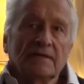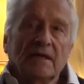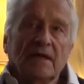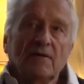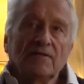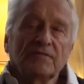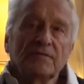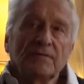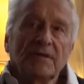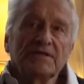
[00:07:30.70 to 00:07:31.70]
I
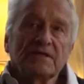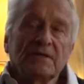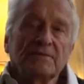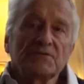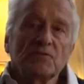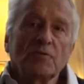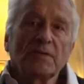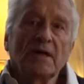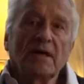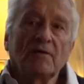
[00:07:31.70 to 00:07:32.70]
often mention them,
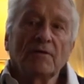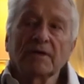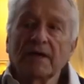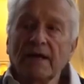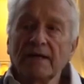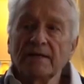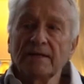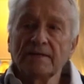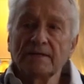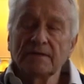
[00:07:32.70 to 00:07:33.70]
Schopenhauer and Kant and